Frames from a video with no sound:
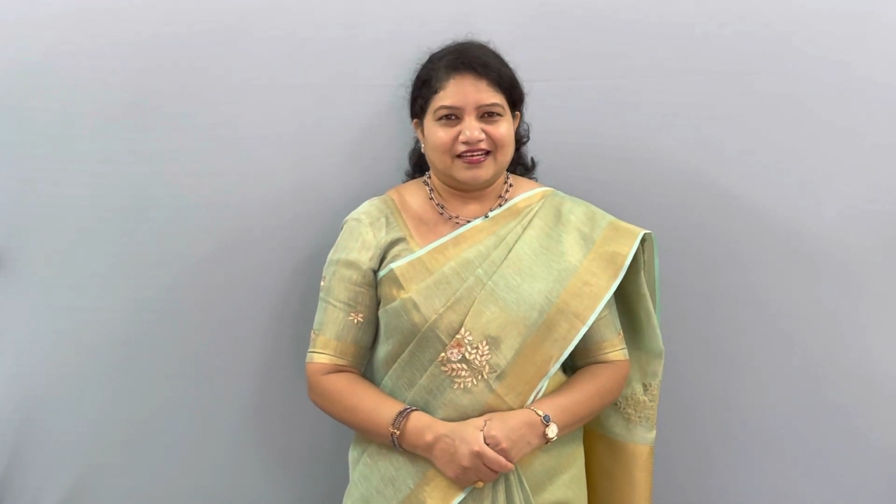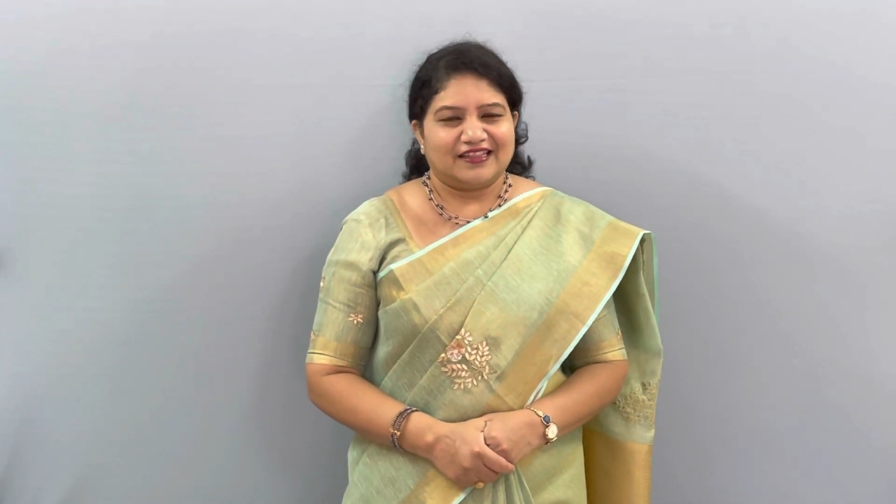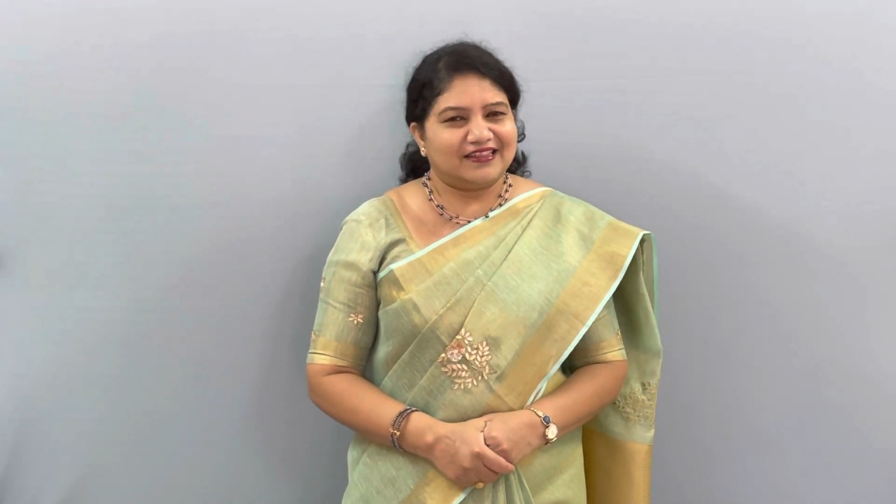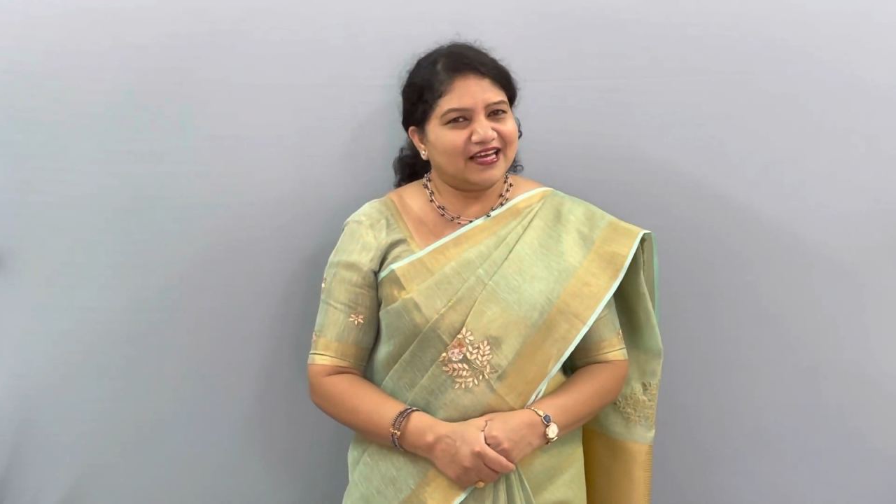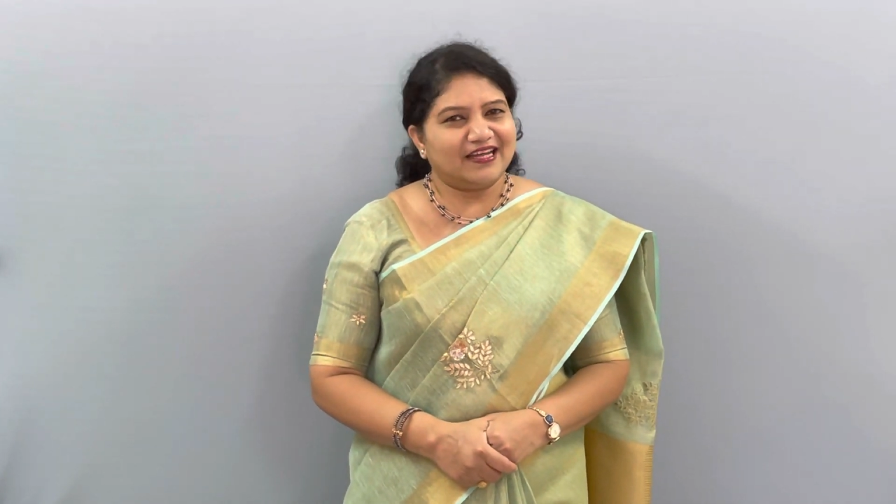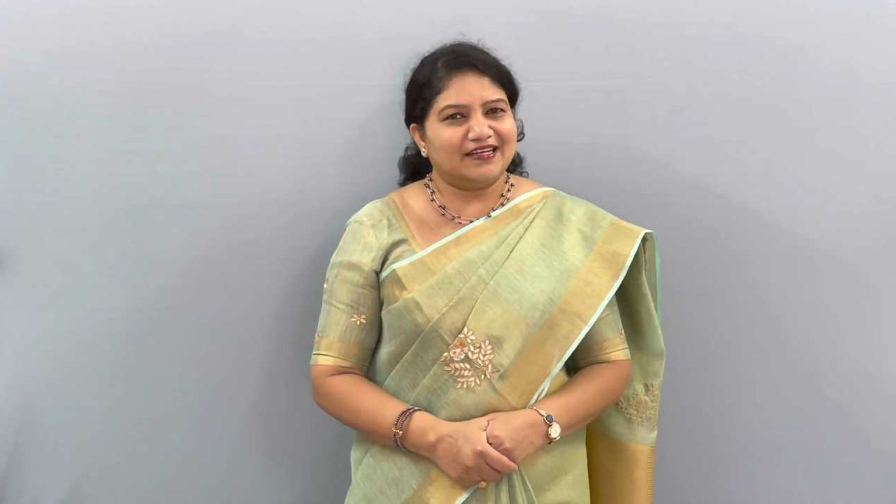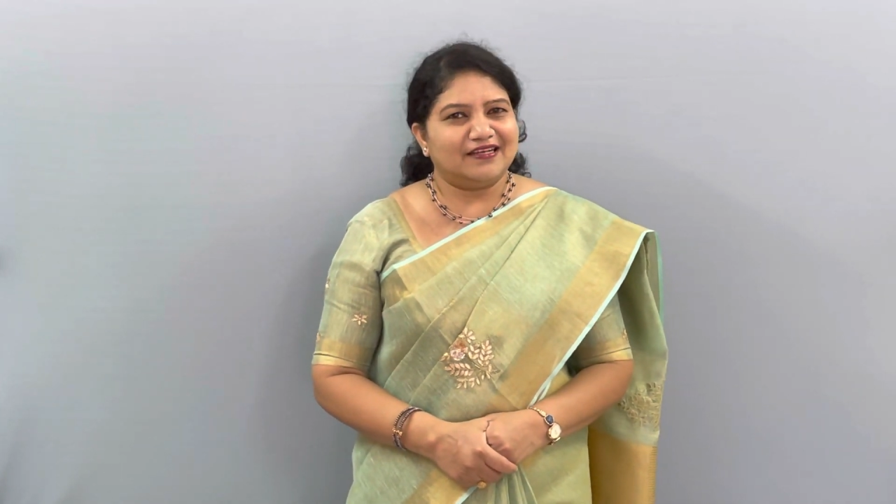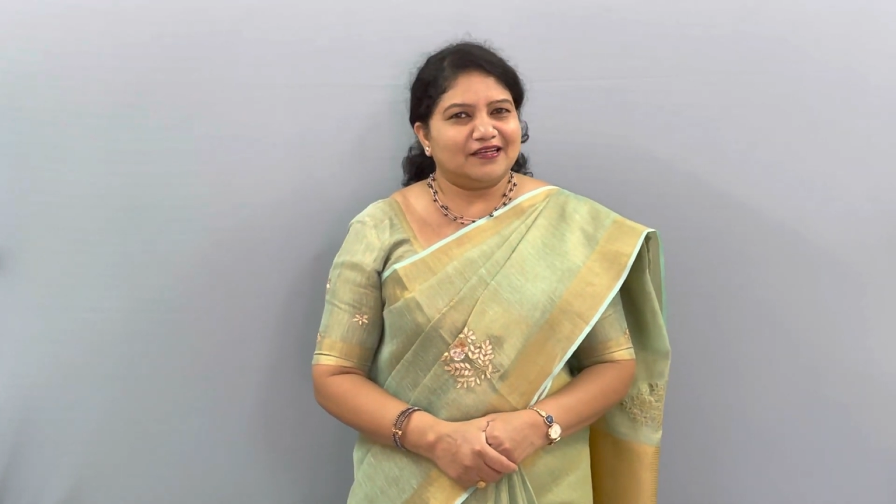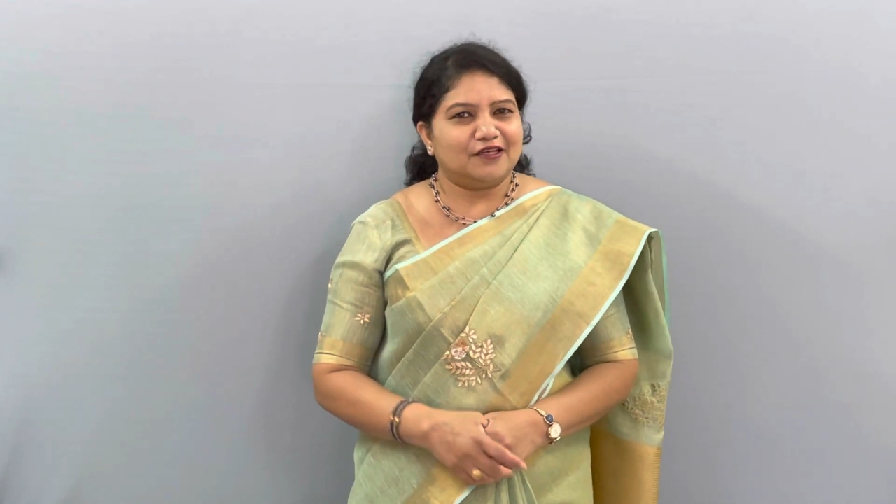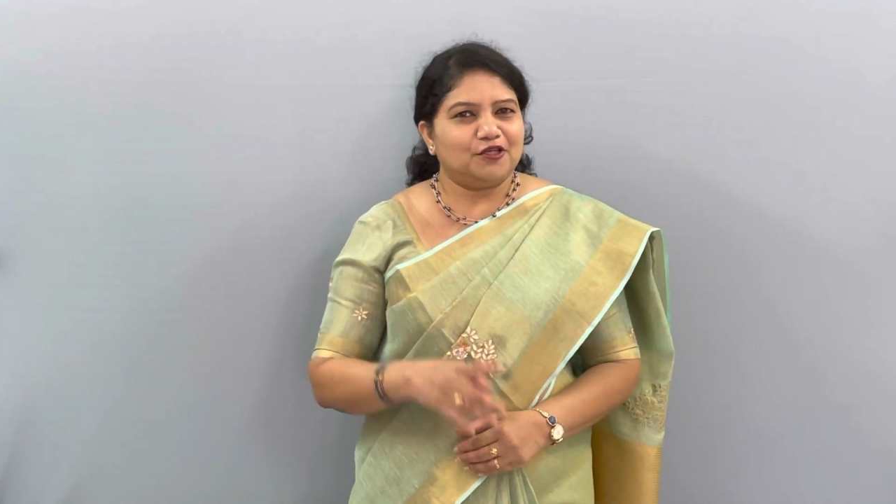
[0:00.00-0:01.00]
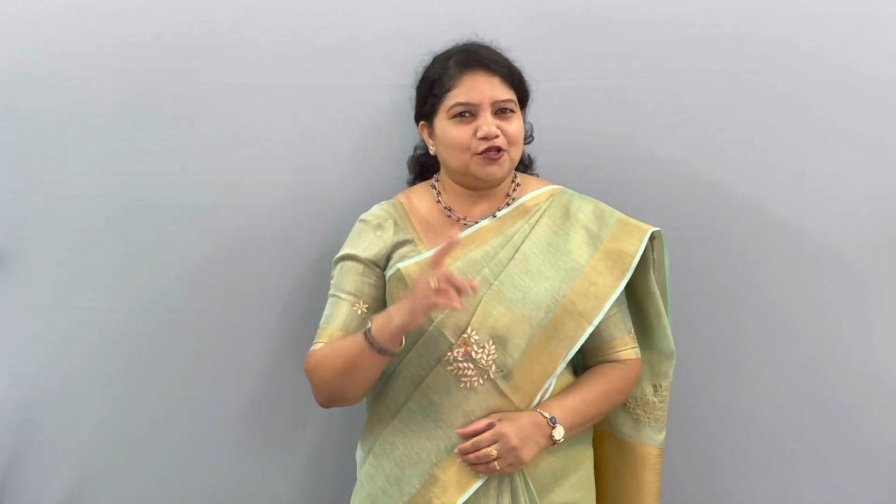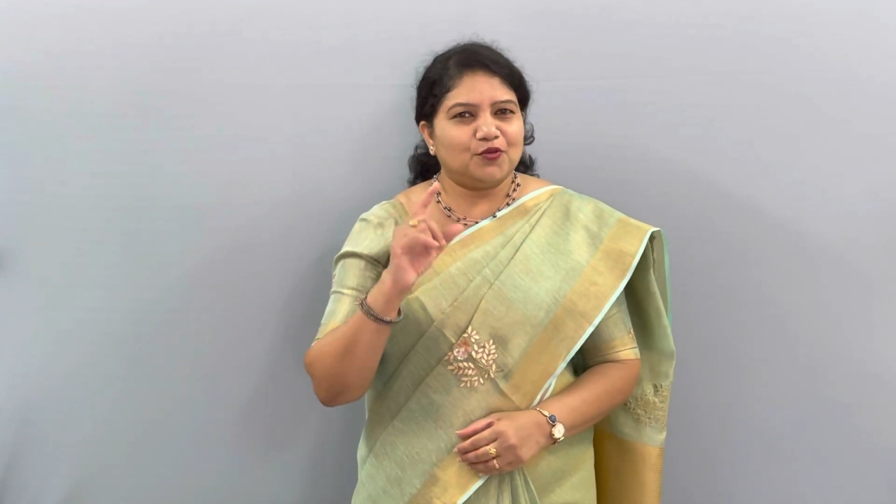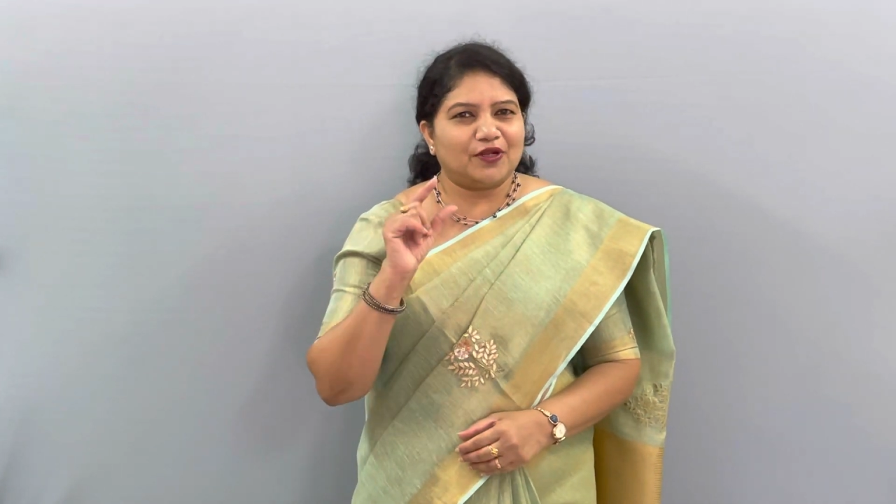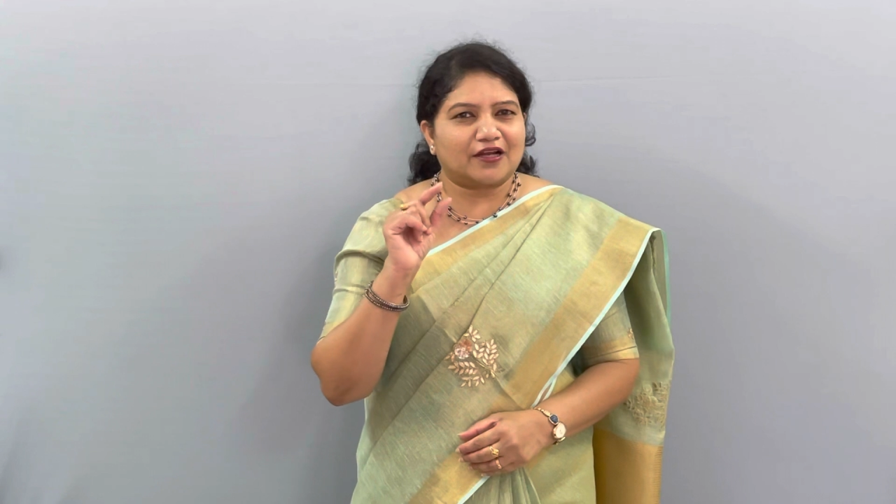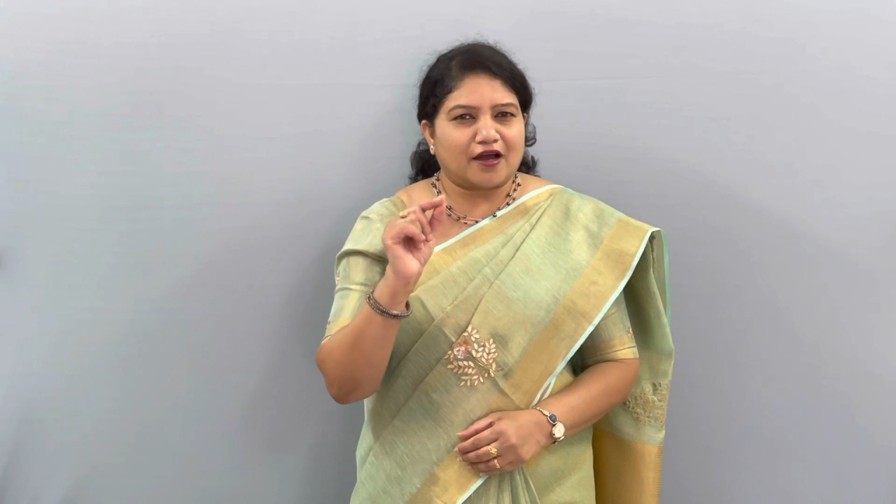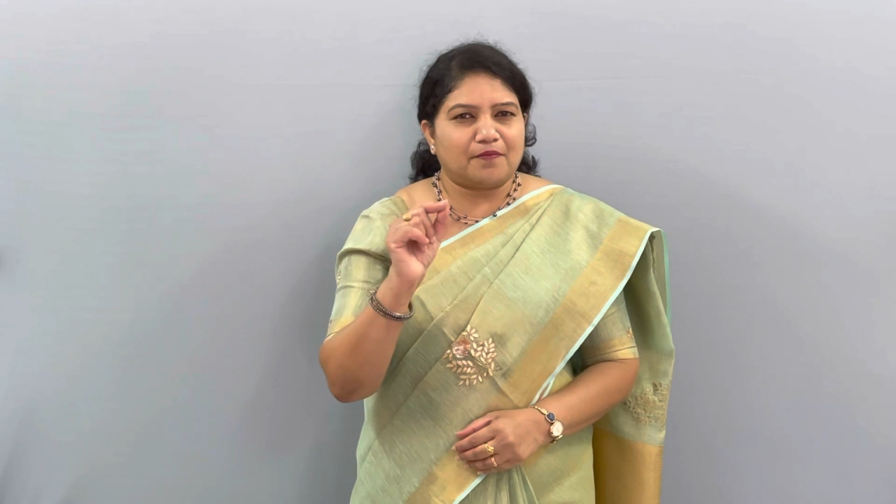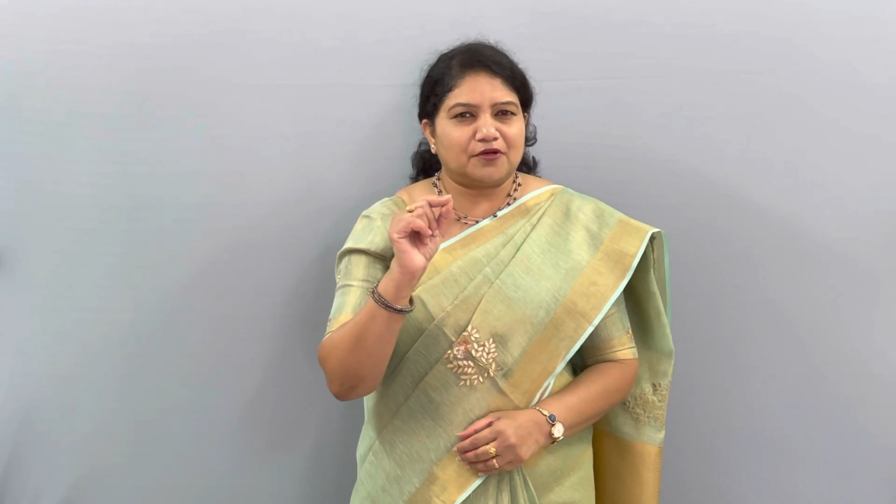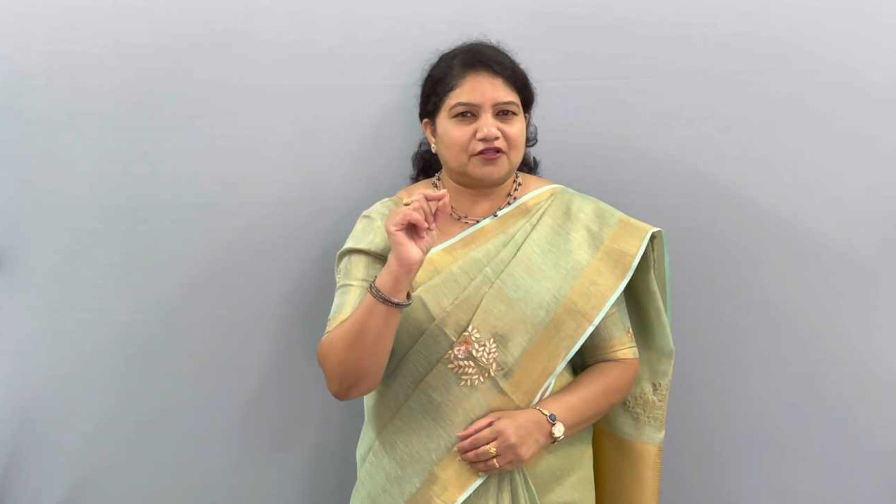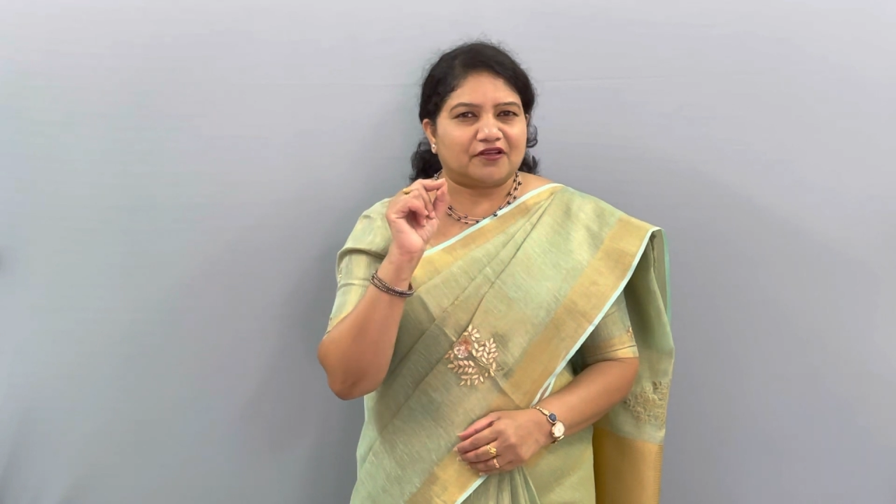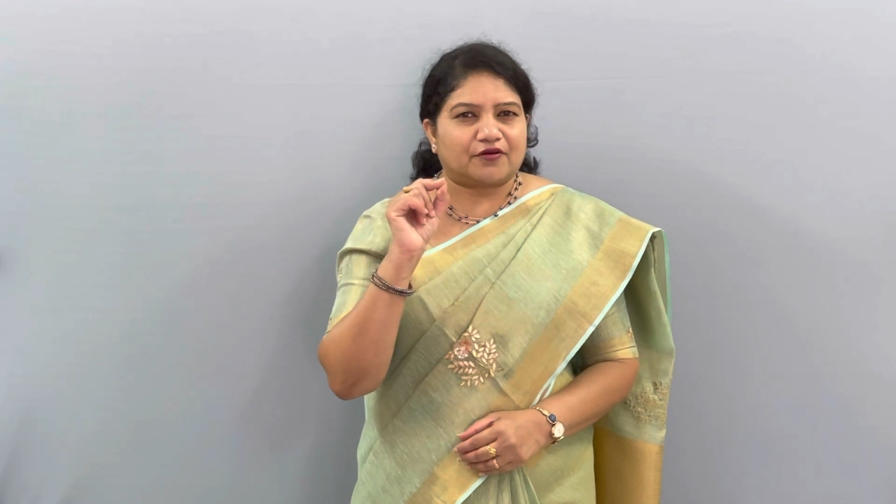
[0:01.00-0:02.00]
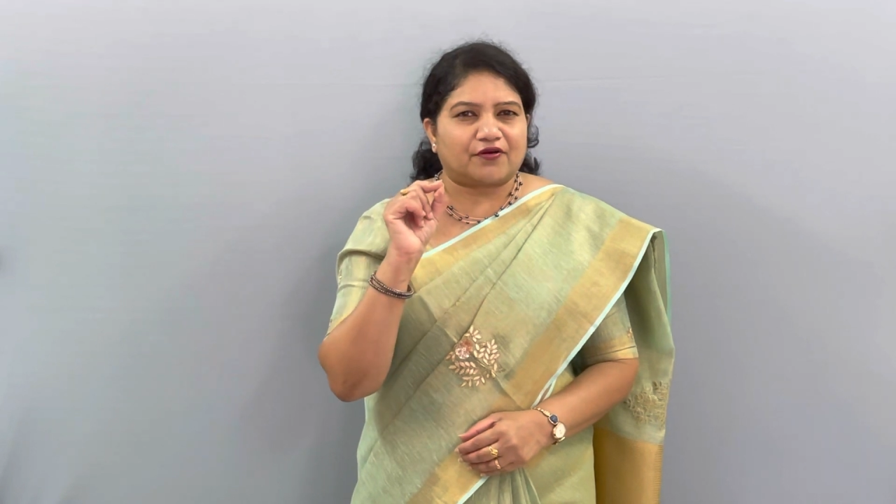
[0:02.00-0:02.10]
Then you will come to the